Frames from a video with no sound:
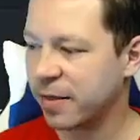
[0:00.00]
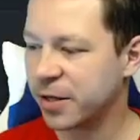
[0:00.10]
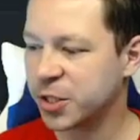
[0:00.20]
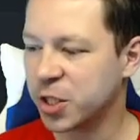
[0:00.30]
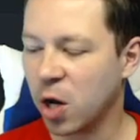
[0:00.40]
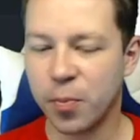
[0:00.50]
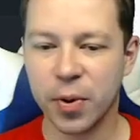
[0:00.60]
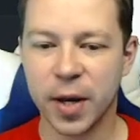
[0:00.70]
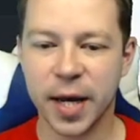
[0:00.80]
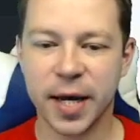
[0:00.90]
the top
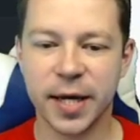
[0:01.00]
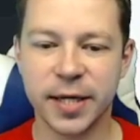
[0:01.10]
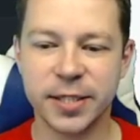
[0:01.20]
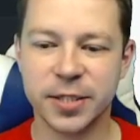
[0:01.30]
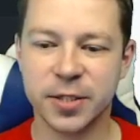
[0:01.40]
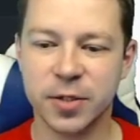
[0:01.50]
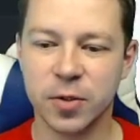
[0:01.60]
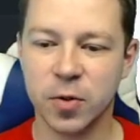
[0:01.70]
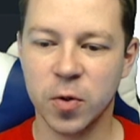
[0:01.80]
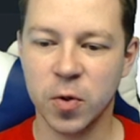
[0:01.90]
and
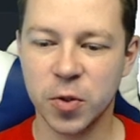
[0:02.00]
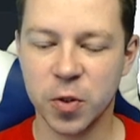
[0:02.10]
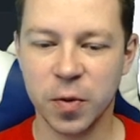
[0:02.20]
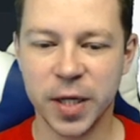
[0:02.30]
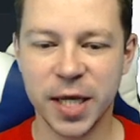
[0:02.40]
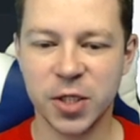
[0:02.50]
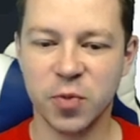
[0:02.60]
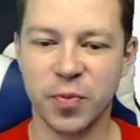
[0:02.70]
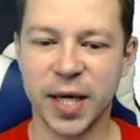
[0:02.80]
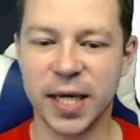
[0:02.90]
who do we need
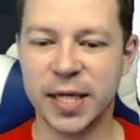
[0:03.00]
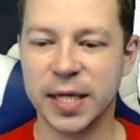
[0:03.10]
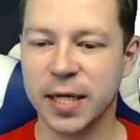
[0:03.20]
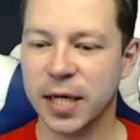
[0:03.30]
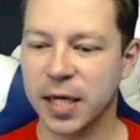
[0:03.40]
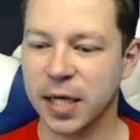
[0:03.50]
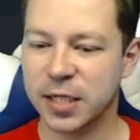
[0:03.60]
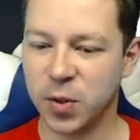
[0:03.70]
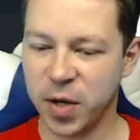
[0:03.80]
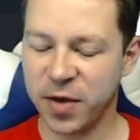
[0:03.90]
to beat.
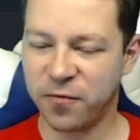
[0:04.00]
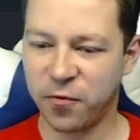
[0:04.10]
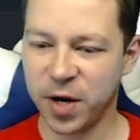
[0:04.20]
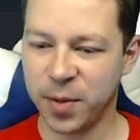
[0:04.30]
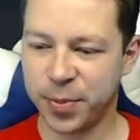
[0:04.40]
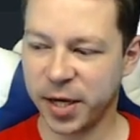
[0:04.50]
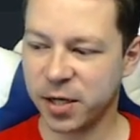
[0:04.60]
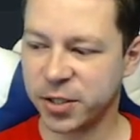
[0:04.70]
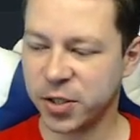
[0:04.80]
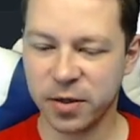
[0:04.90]
So we have 3
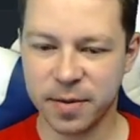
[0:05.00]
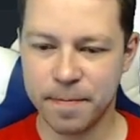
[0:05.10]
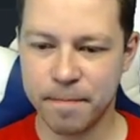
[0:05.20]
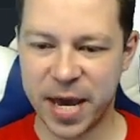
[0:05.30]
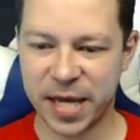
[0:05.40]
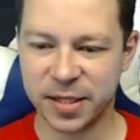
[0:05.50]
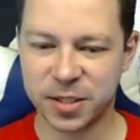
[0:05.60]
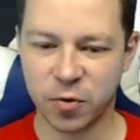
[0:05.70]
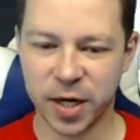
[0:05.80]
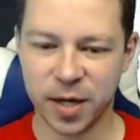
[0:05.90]
players on the main
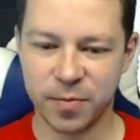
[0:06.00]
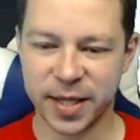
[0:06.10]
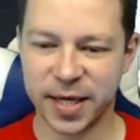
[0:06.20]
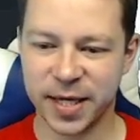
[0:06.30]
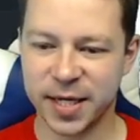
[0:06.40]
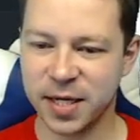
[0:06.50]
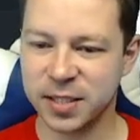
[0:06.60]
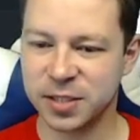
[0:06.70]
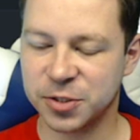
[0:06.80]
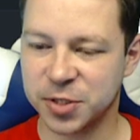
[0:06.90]
screen but they
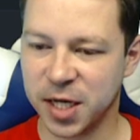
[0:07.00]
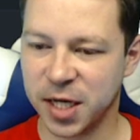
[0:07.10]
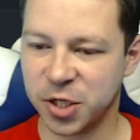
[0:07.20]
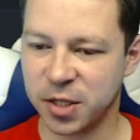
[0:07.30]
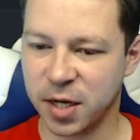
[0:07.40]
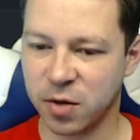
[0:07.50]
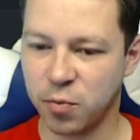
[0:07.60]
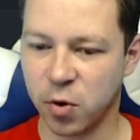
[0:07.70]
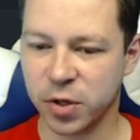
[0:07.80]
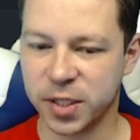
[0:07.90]
didn't finish their
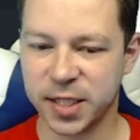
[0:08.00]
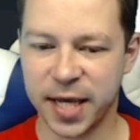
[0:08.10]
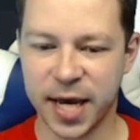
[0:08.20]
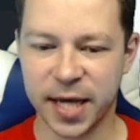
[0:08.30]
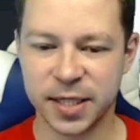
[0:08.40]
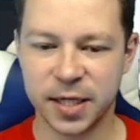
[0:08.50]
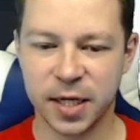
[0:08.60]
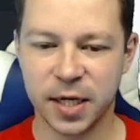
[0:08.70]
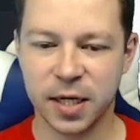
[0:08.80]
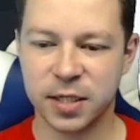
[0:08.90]
boards yet.
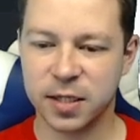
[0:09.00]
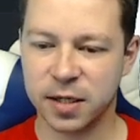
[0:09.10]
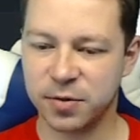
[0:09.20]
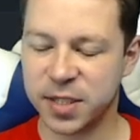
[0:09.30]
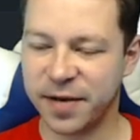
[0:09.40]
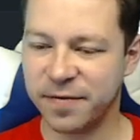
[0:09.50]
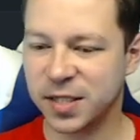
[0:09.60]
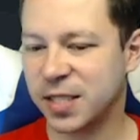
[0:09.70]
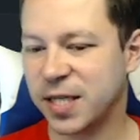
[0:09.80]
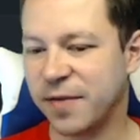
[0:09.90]
So
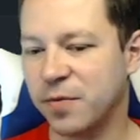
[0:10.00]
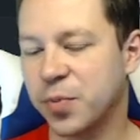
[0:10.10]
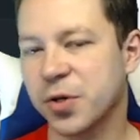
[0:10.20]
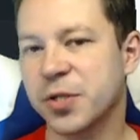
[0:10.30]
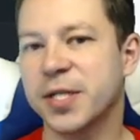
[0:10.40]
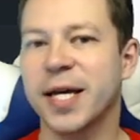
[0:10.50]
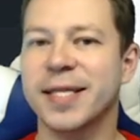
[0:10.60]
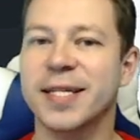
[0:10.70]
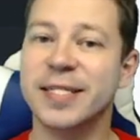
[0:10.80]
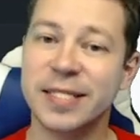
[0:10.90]

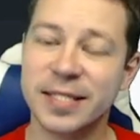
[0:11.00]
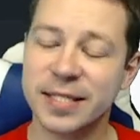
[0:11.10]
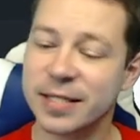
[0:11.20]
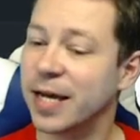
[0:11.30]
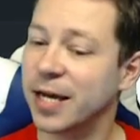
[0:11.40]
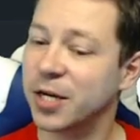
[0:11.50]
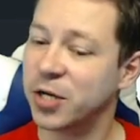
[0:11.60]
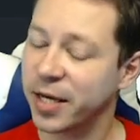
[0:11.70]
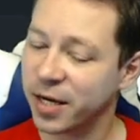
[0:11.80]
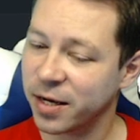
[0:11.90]
77% this is
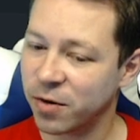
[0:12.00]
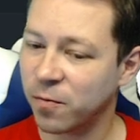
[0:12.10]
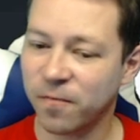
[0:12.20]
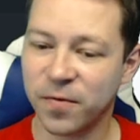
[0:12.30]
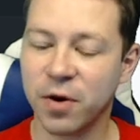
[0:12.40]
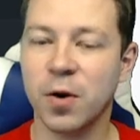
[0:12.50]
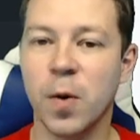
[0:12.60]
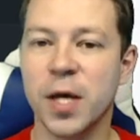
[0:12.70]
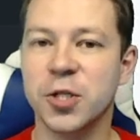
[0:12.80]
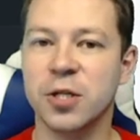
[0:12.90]
actually a very
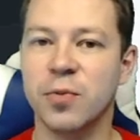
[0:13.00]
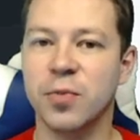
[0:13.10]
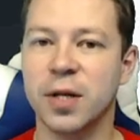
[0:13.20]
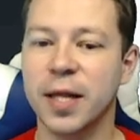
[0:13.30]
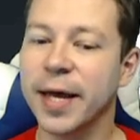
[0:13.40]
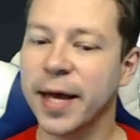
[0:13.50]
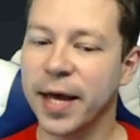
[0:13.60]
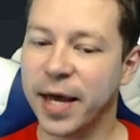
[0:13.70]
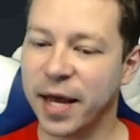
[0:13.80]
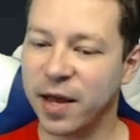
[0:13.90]
questionable
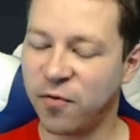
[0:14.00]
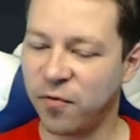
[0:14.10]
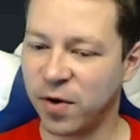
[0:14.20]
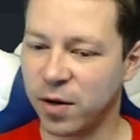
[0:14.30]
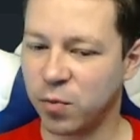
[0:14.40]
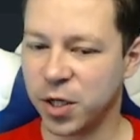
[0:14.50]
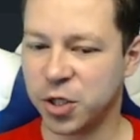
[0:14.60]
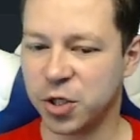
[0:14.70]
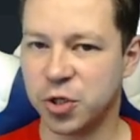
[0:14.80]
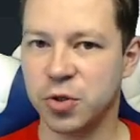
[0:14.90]
if FunBridge
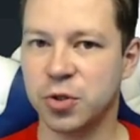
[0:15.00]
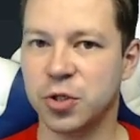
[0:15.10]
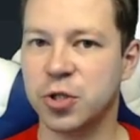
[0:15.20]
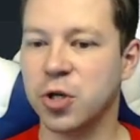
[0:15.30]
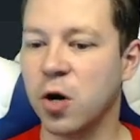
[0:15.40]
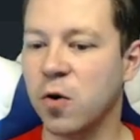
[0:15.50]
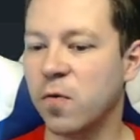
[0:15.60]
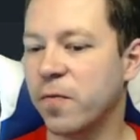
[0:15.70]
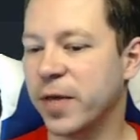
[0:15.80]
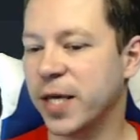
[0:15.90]
should
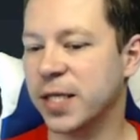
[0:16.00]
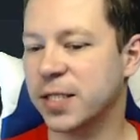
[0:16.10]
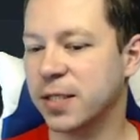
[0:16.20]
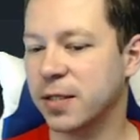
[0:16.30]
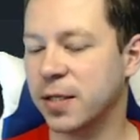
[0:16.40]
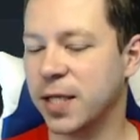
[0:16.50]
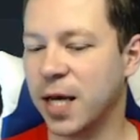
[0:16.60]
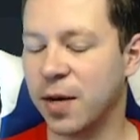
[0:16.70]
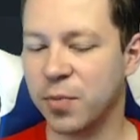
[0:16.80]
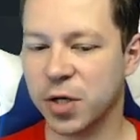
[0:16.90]
show these
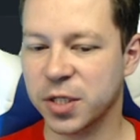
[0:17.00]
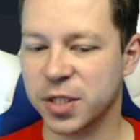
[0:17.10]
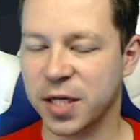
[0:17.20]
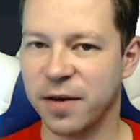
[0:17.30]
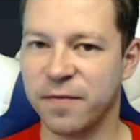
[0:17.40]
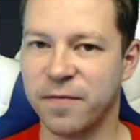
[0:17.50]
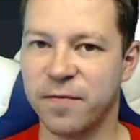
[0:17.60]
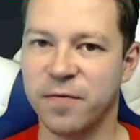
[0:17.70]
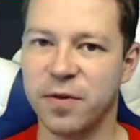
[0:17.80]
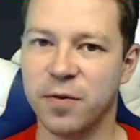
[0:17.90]
numbers
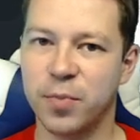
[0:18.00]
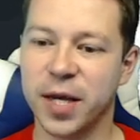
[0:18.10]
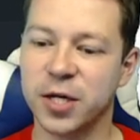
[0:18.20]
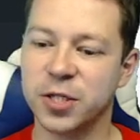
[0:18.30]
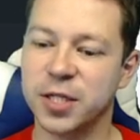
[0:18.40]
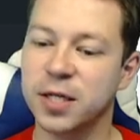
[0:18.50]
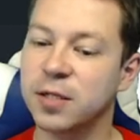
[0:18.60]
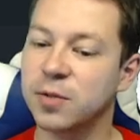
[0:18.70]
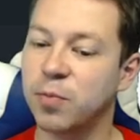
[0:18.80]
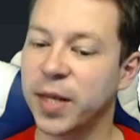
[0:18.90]
if the players
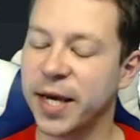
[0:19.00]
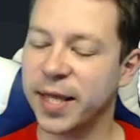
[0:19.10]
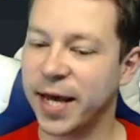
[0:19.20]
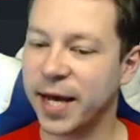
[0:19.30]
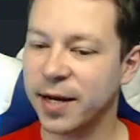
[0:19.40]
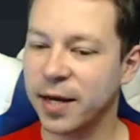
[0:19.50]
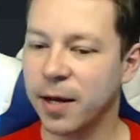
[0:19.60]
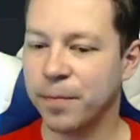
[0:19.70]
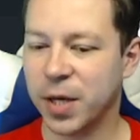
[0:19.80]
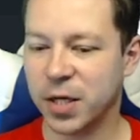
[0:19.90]
didn't play that
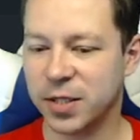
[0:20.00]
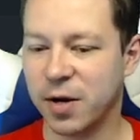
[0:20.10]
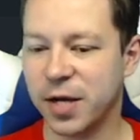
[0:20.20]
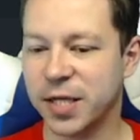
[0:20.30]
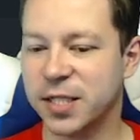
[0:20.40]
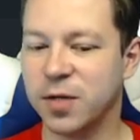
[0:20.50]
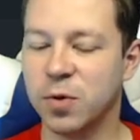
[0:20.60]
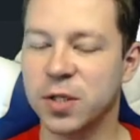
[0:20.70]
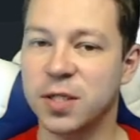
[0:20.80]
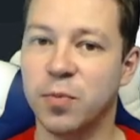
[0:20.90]
because now I see
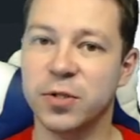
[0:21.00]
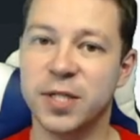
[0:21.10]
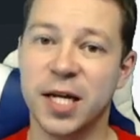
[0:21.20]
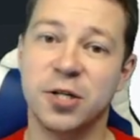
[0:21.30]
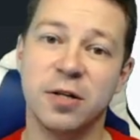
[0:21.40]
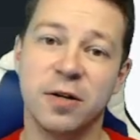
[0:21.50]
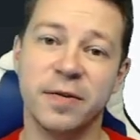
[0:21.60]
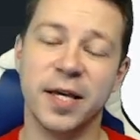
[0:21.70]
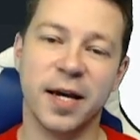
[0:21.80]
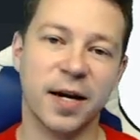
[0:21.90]
what's the potential.
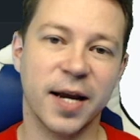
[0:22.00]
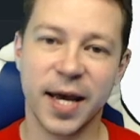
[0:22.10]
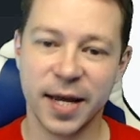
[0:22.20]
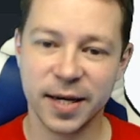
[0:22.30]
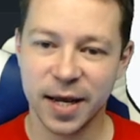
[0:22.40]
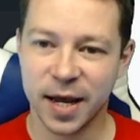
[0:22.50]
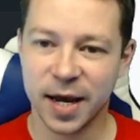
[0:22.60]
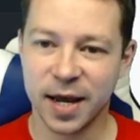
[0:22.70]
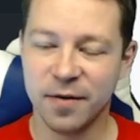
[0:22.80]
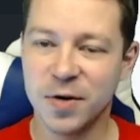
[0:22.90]
On the other hand,
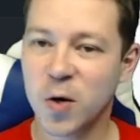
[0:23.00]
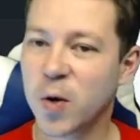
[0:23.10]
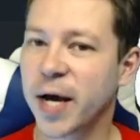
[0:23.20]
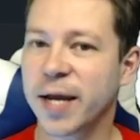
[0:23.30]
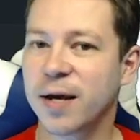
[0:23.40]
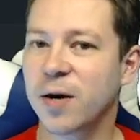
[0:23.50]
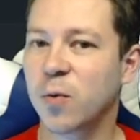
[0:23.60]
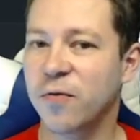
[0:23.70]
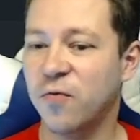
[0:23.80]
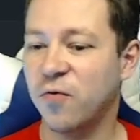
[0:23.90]
I have no idea
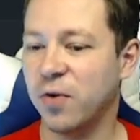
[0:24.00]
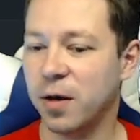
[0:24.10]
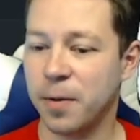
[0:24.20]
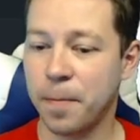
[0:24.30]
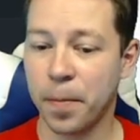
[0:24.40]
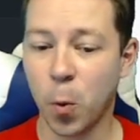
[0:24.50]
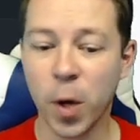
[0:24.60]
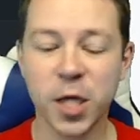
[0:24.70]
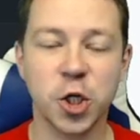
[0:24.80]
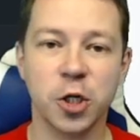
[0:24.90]
with um,
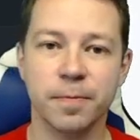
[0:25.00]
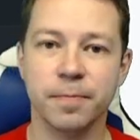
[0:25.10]
which